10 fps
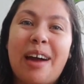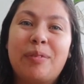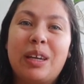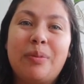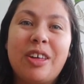
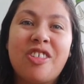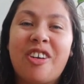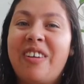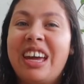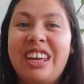I'm going to be
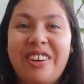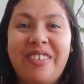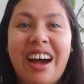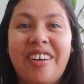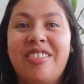showing
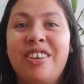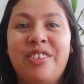you how to